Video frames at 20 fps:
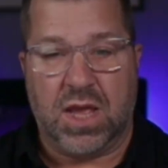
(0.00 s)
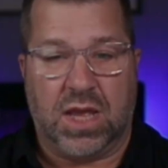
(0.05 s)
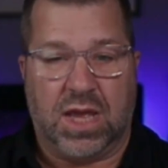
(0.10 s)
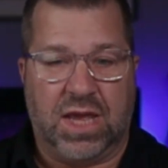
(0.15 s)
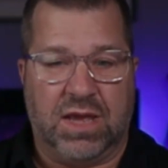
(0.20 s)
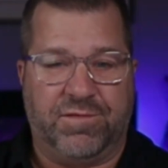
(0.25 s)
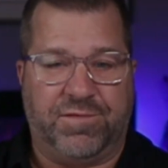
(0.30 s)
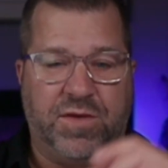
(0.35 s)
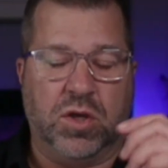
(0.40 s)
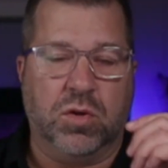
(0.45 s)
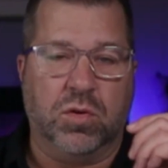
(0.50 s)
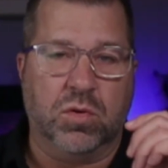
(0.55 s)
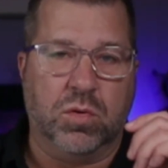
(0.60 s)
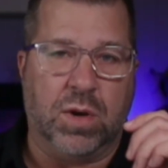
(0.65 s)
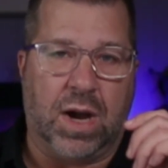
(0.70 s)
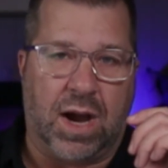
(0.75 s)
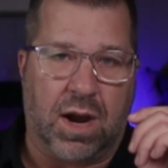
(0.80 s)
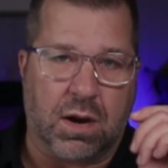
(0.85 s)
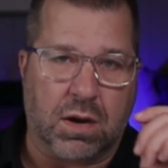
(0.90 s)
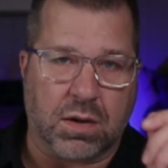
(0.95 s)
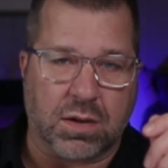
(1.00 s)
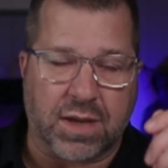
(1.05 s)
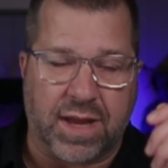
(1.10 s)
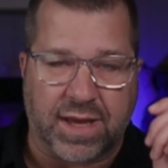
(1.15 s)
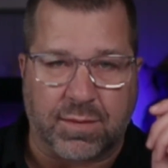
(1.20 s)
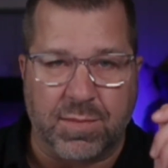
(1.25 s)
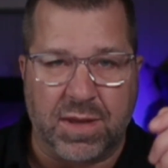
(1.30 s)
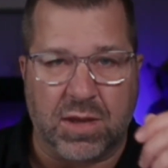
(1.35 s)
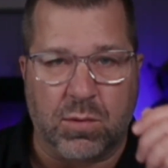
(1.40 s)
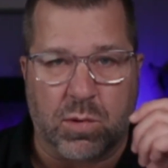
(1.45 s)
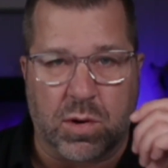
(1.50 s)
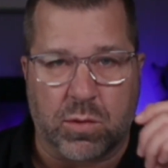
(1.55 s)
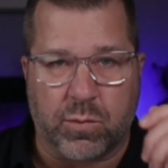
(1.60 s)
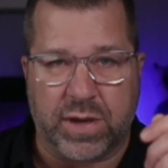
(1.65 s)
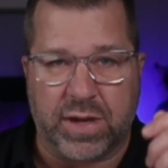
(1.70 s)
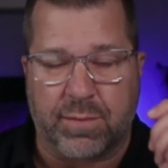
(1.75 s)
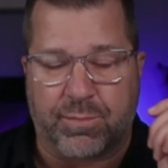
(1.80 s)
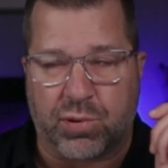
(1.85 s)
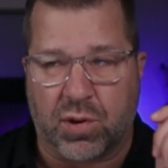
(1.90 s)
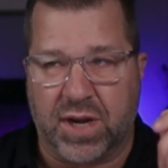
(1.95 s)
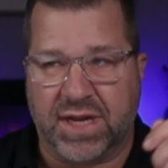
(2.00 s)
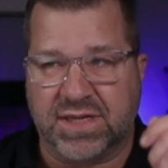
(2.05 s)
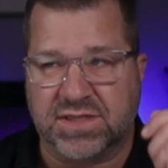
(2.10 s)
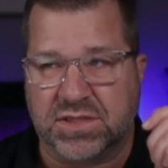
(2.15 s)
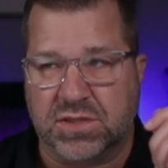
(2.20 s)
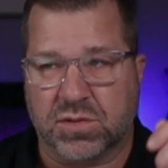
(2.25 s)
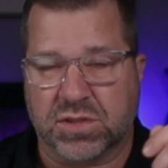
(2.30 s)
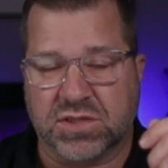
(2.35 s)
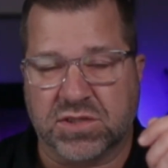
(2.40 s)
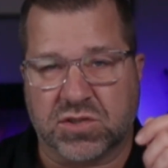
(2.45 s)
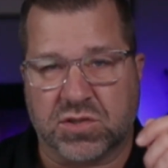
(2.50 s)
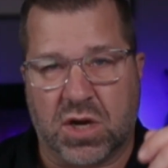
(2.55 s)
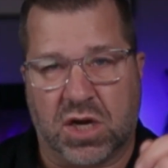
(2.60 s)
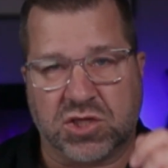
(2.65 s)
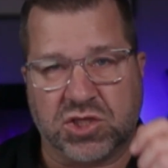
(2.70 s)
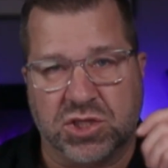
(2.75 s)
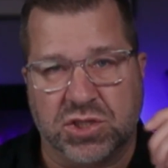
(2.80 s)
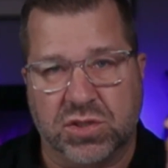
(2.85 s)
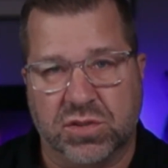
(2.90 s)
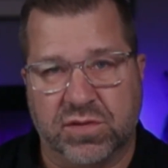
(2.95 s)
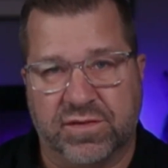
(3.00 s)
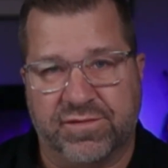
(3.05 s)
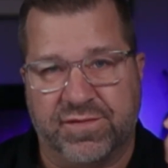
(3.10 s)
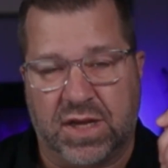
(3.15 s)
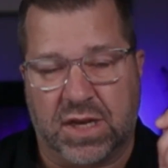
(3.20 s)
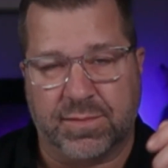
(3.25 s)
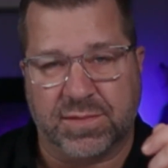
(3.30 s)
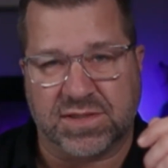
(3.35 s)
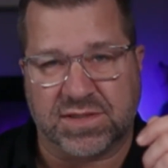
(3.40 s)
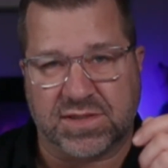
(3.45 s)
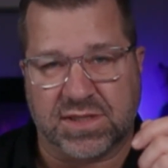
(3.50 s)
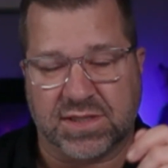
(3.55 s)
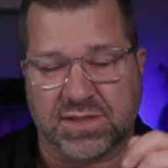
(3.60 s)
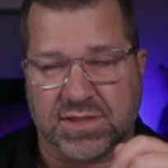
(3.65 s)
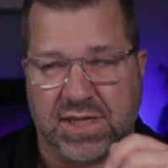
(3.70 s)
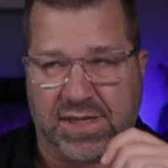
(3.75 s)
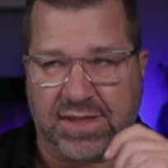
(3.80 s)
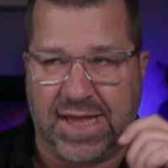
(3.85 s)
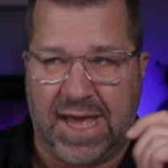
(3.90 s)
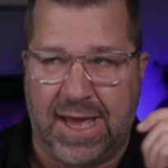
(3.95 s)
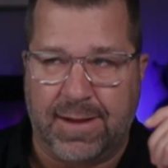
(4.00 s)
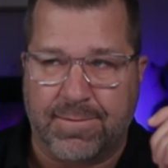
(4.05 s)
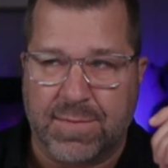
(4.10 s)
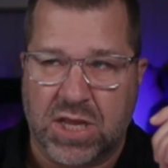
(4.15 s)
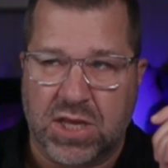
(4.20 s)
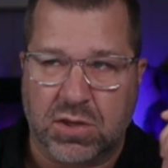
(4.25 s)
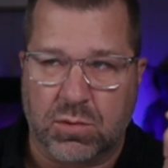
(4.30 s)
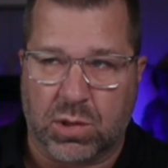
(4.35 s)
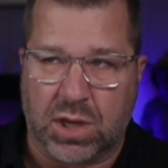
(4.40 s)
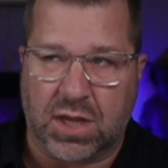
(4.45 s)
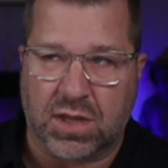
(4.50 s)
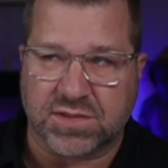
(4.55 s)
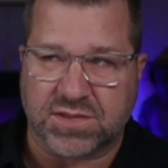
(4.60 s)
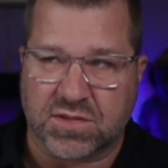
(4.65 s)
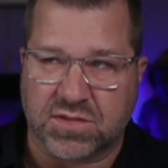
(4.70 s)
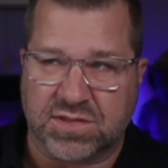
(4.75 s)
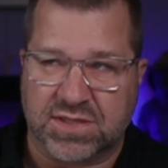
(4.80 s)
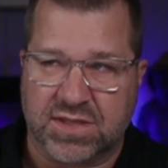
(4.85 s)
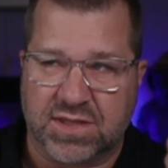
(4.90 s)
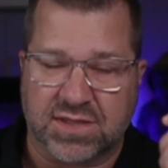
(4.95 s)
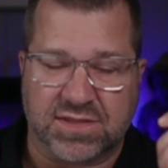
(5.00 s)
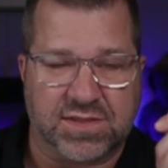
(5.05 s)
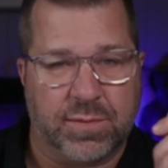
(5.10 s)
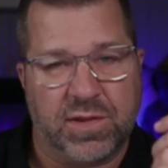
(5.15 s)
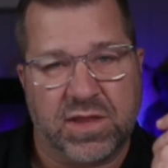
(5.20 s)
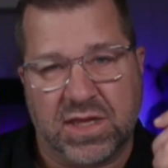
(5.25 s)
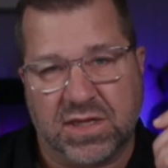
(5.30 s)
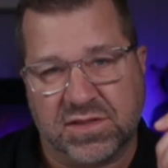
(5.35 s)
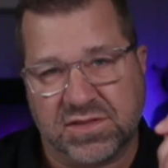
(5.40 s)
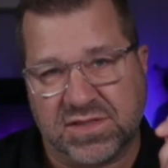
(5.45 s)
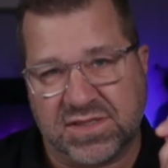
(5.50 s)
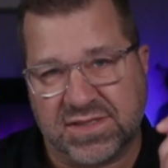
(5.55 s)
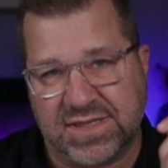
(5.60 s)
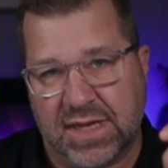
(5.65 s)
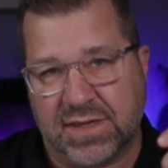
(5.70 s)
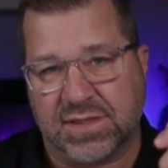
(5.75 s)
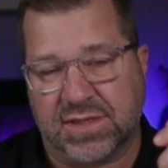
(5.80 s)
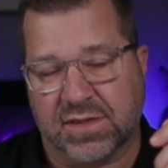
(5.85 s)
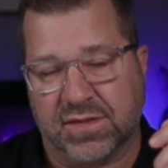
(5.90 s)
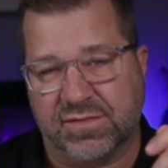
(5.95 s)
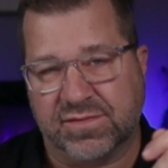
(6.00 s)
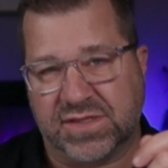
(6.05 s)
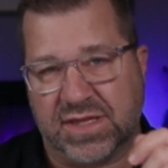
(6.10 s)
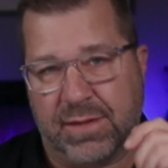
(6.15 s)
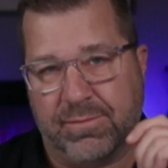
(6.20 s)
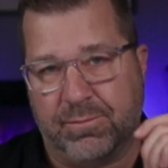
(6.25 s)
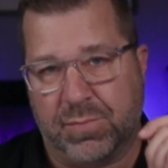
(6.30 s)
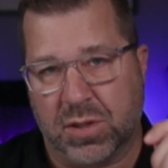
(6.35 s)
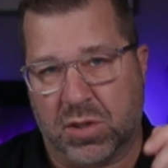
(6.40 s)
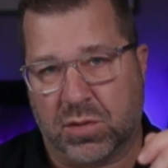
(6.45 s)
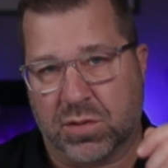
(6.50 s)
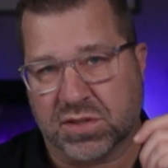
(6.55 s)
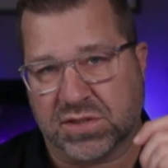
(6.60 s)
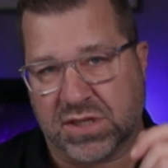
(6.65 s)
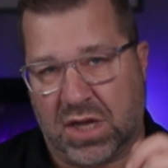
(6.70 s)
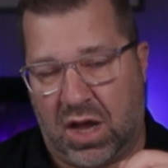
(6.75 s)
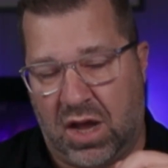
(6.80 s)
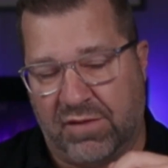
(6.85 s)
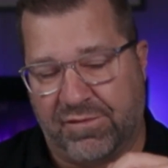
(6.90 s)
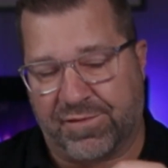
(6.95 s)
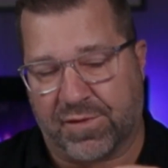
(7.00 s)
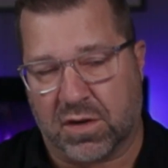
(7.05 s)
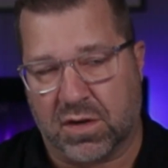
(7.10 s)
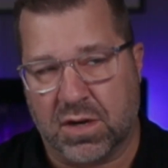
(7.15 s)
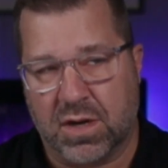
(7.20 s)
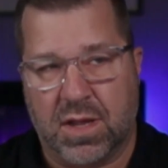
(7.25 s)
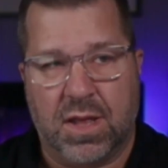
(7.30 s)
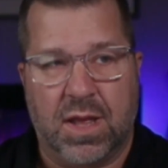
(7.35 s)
If you are like me, where we appraise new construction, new developments, things like that, you will also see that some of the incentives that builders offer